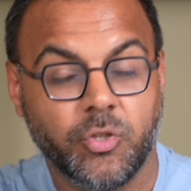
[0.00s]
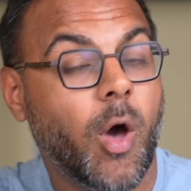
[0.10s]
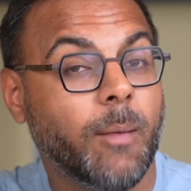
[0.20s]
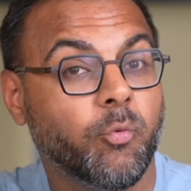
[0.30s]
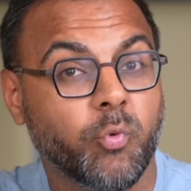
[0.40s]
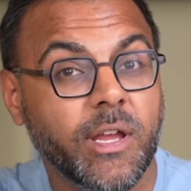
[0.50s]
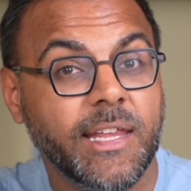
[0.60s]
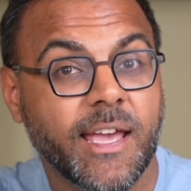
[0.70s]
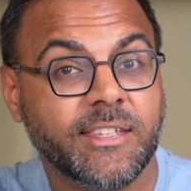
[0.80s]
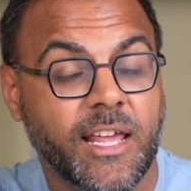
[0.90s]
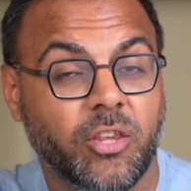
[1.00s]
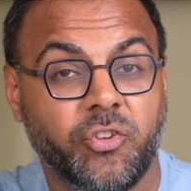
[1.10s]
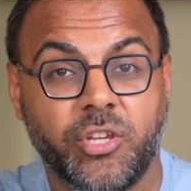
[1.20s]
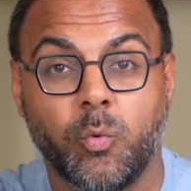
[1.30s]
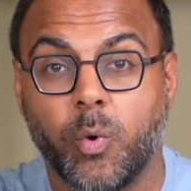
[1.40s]
So I'm really excited to
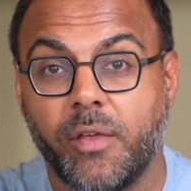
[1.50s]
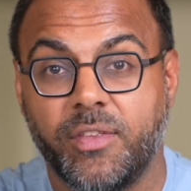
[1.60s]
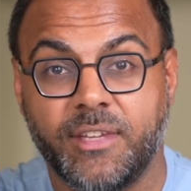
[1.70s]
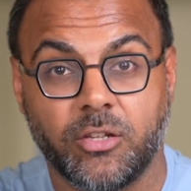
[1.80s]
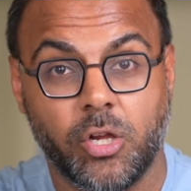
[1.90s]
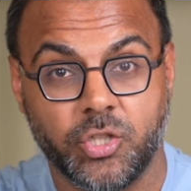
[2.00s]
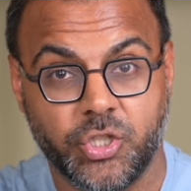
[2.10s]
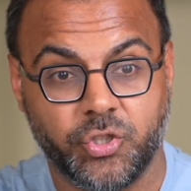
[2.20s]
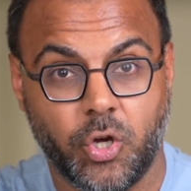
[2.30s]
see where this technology is